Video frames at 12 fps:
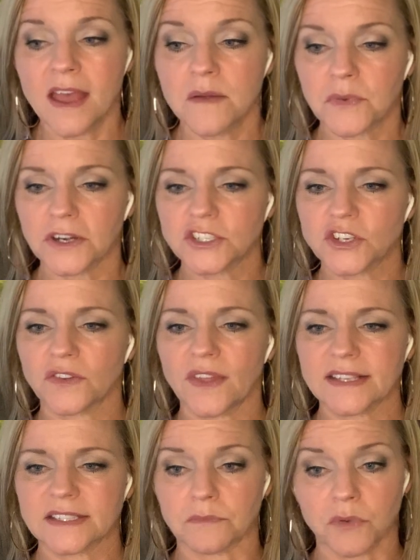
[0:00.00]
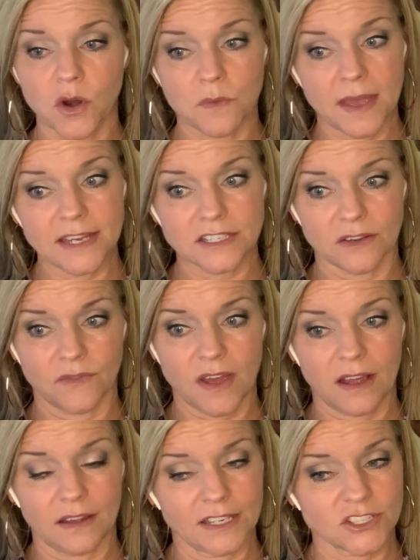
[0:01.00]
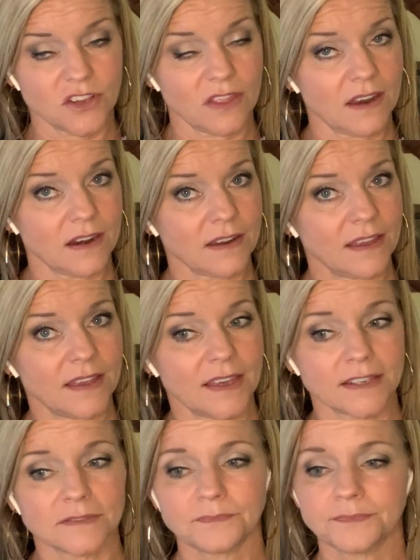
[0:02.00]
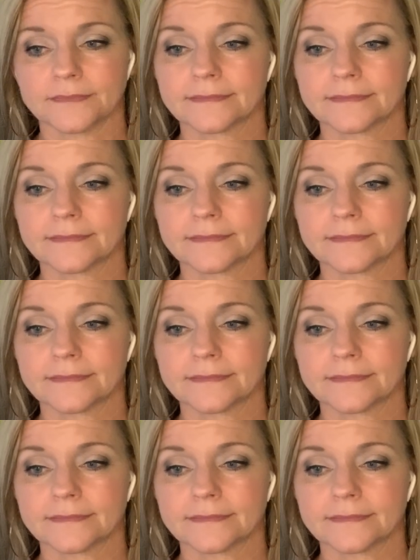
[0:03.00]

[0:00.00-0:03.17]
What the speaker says: Pretty sure that's a probation violation there in